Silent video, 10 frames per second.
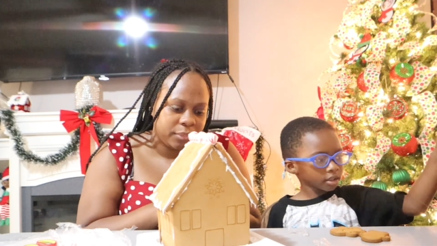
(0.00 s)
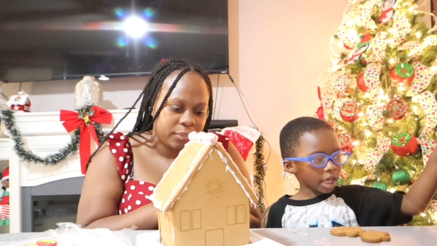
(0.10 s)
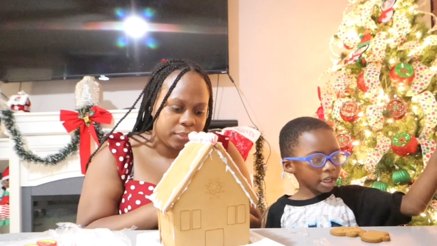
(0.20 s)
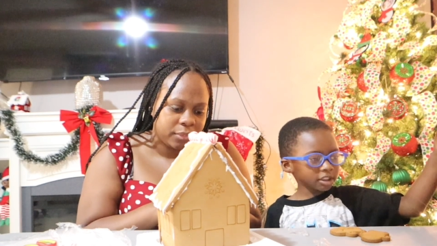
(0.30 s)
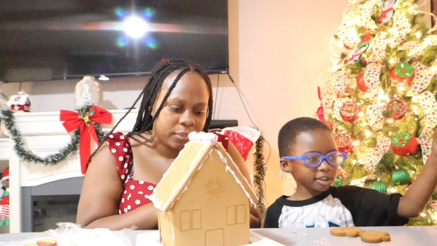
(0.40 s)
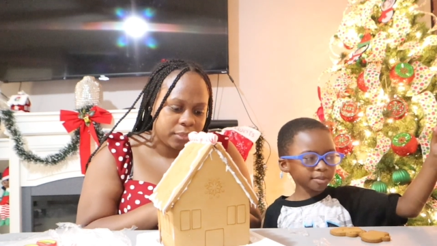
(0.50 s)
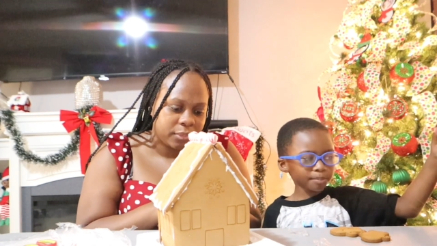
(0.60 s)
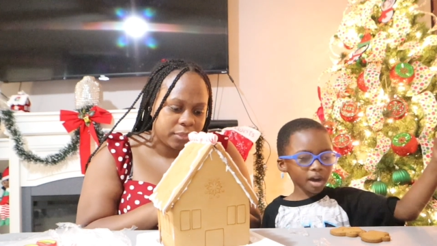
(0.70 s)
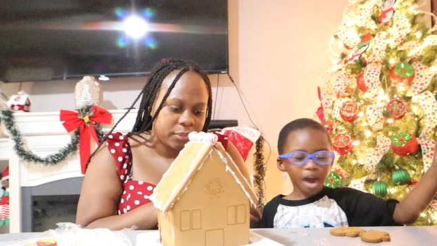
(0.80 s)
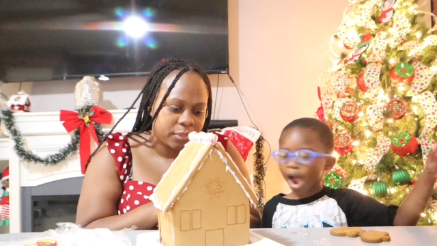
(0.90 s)
Speaker 1: Linky.
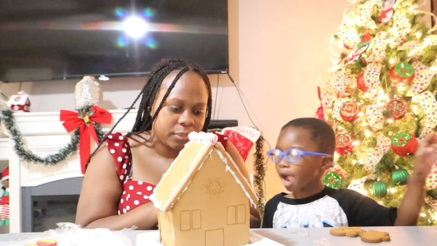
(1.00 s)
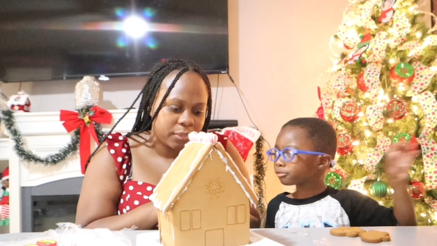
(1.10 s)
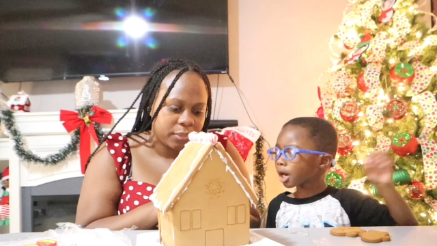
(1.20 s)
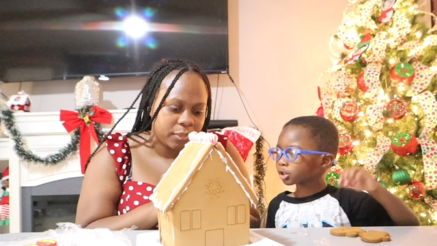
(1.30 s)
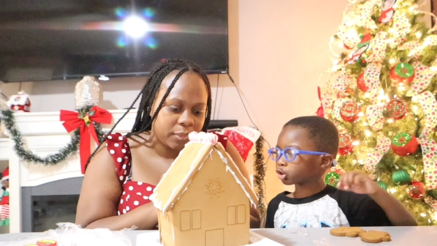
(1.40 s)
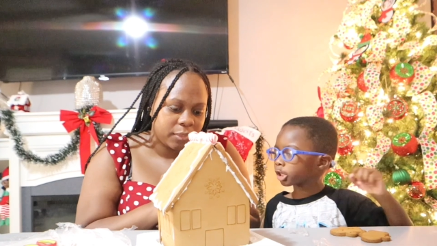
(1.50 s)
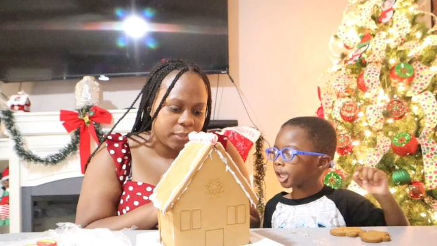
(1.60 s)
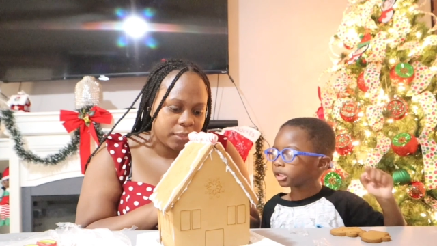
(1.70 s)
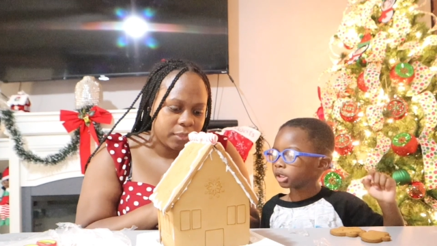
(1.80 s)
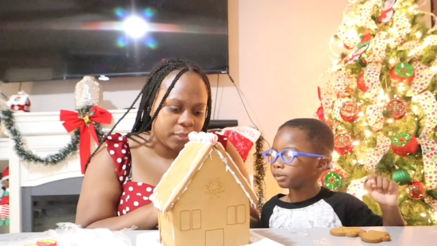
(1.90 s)
I watched
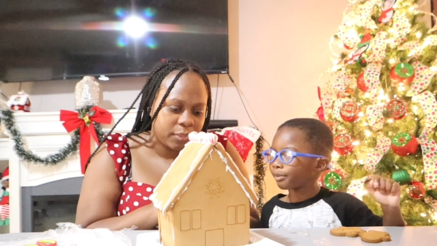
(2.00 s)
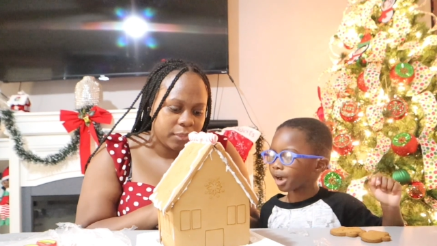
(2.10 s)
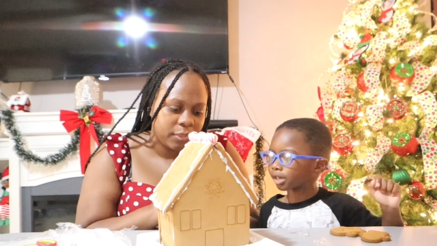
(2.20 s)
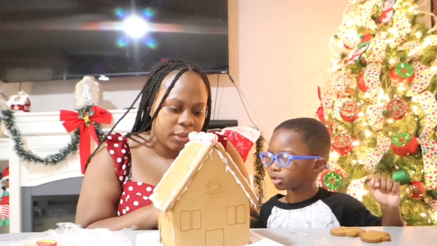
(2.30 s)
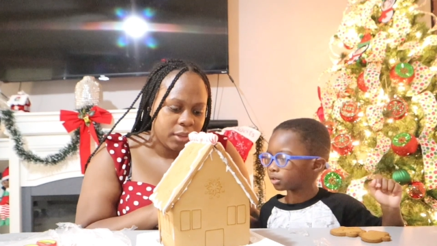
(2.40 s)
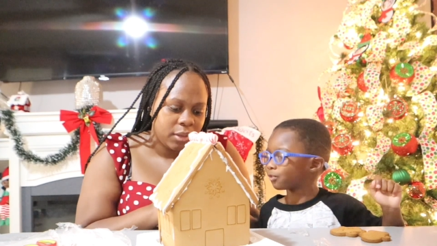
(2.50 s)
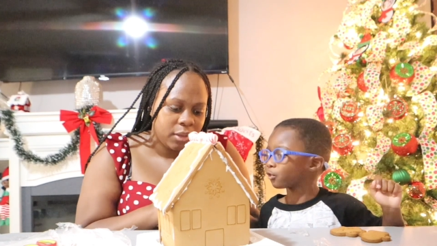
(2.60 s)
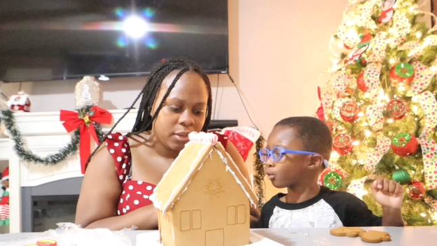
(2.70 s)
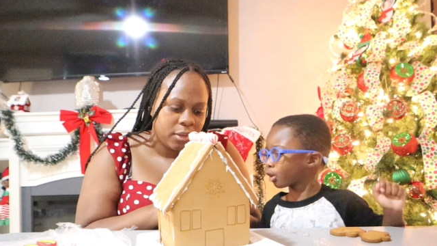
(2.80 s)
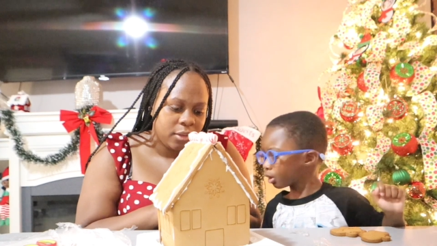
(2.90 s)
LankyBox
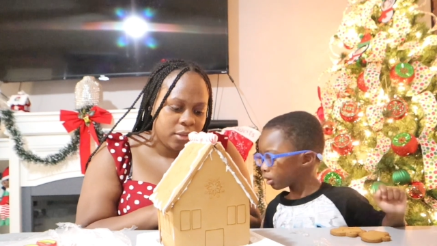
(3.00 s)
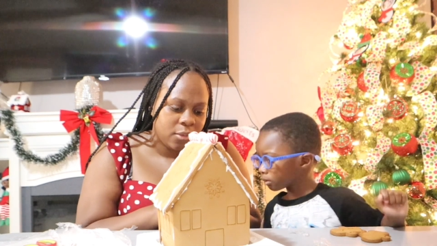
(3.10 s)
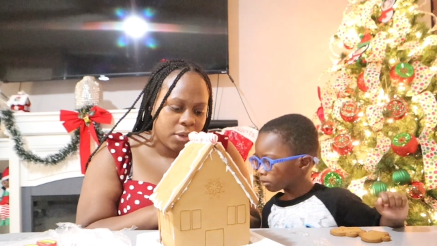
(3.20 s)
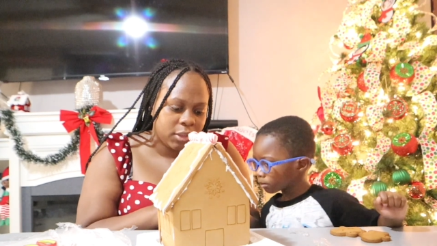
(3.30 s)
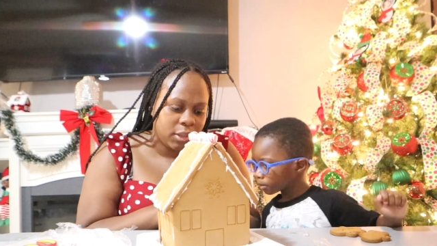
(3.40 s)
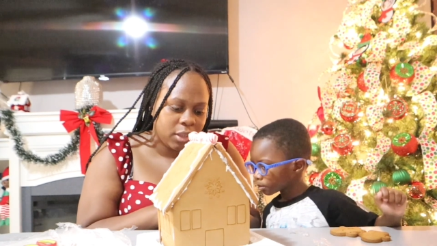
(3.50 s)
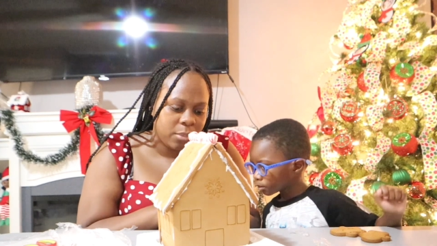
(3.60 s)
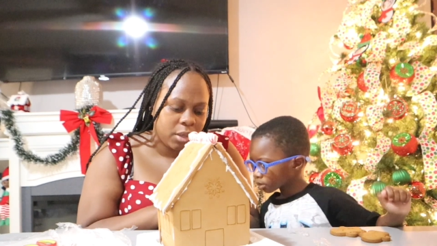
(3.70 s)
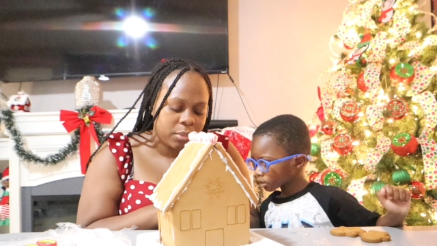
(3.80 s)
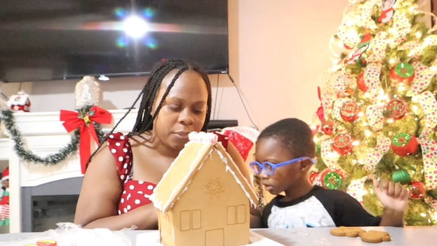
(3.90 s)
before.
Speaker 2: You watched
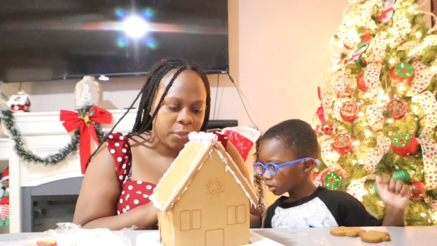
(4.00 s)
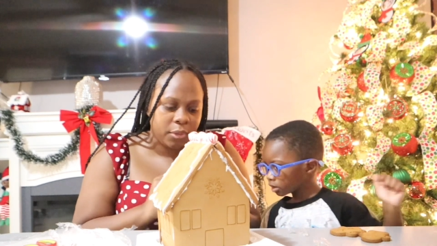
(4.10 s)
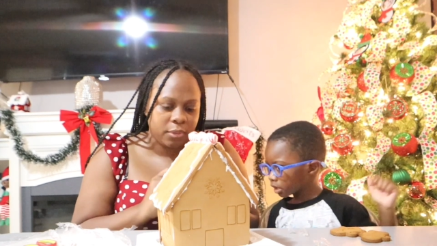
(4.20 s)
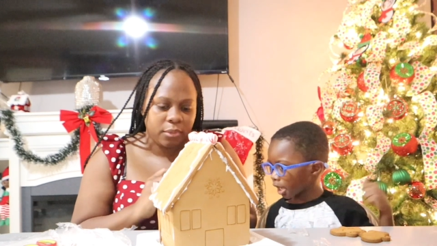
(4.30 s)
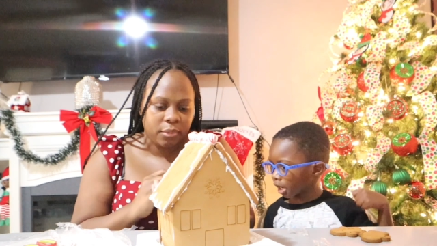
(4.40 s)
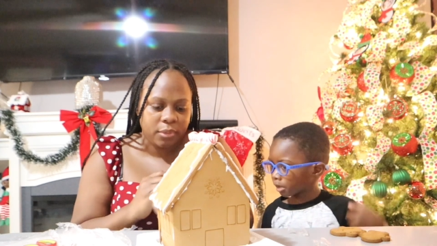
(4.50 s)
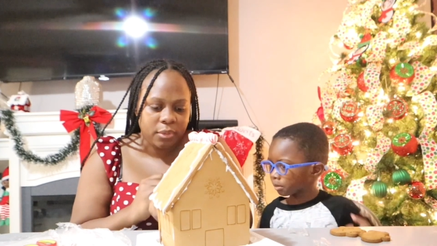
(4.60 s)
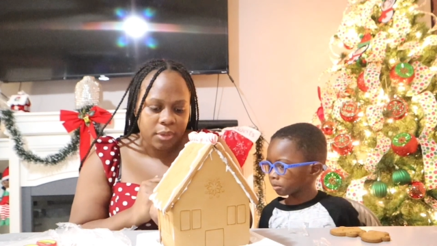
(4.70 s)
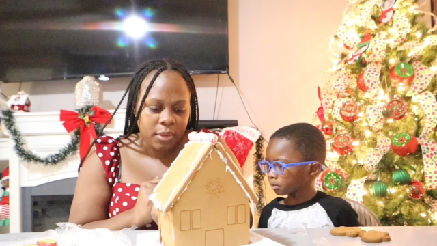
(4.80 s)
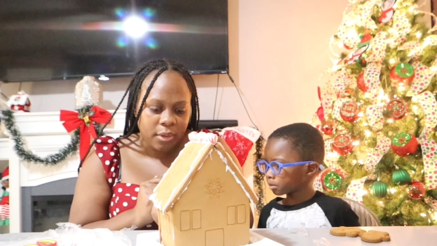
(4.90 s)
LankyBox before?
Speaker 1: Yeah.
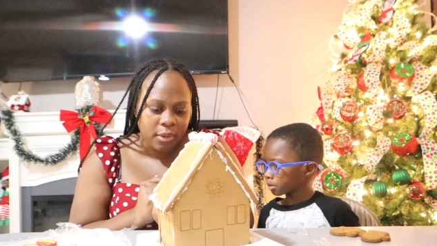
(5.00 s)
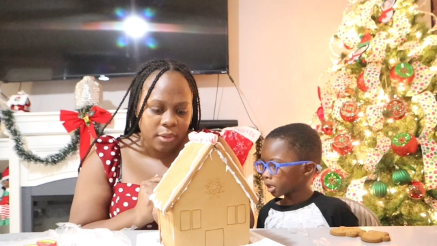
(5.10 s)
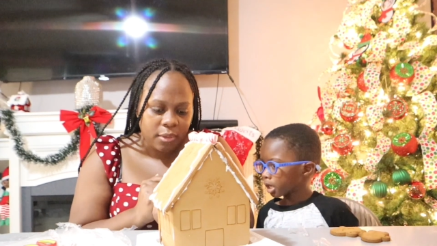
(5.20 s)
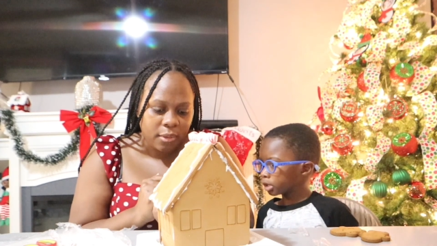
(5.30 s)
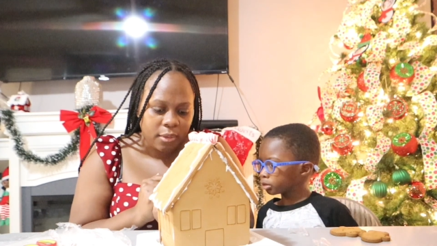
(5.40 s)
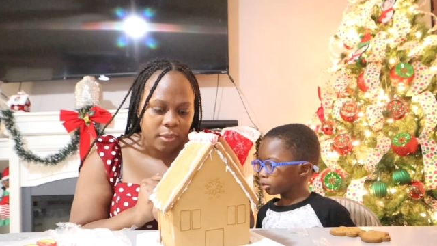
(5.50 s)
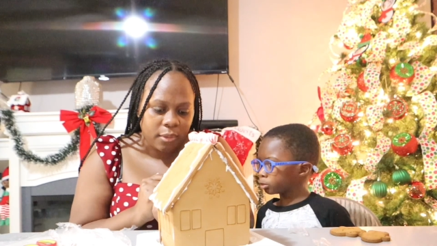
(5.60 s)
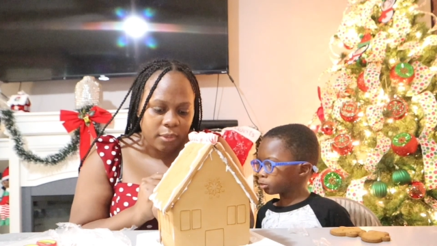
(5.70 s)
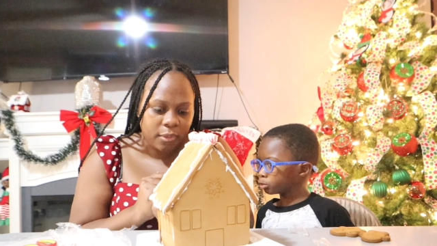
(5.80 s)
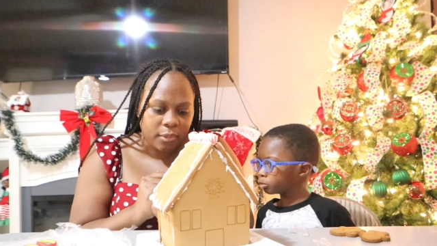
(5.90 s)
And they
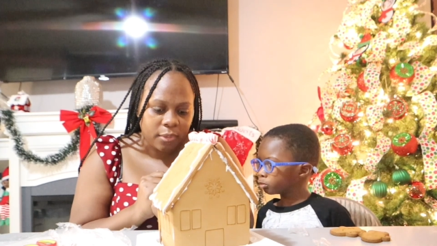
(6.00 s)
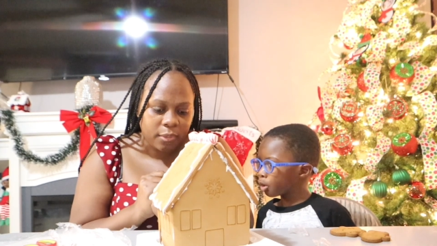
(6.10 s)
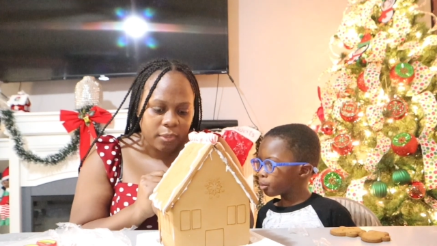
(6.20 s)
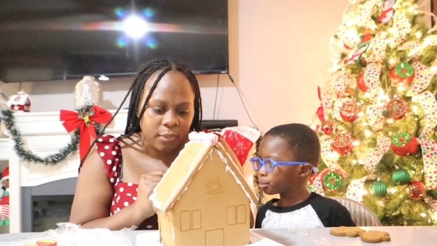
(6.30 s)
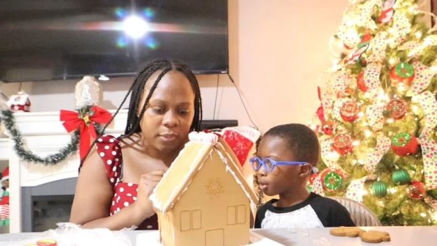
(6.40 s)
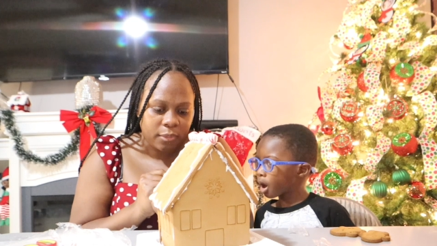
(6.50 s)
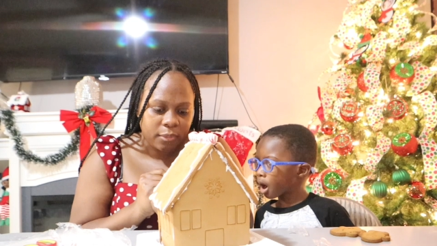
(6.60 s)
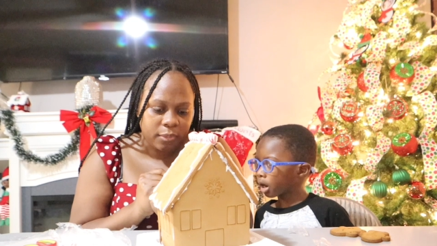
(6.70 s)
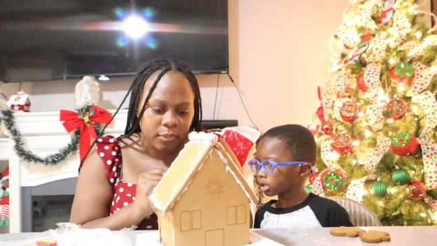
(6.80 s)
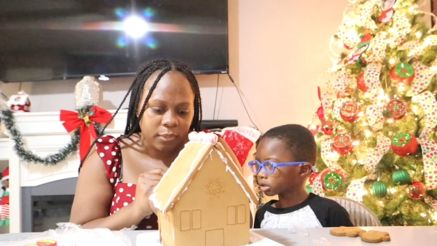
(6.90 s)
do rope
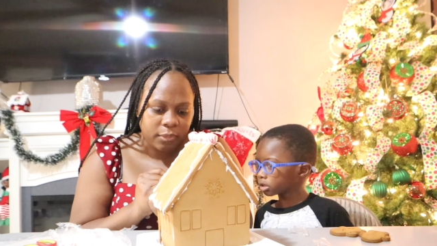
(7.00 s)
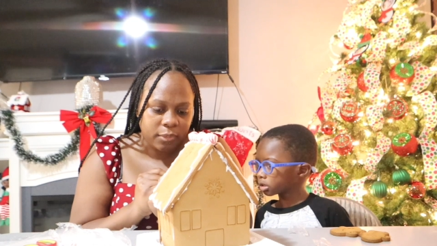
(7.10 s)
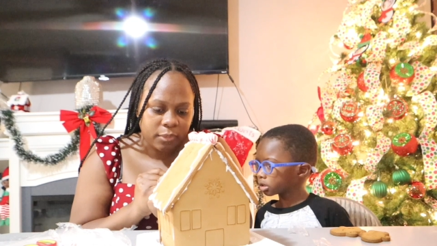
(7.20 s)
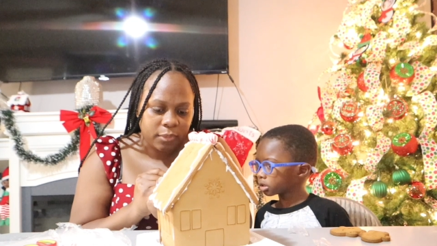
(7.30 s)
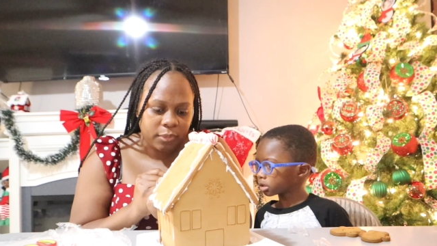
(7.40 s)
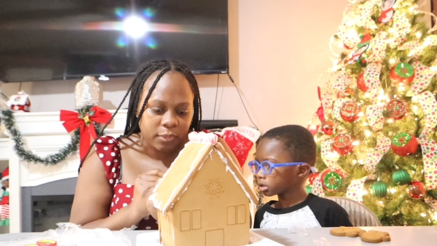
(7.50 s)
walks.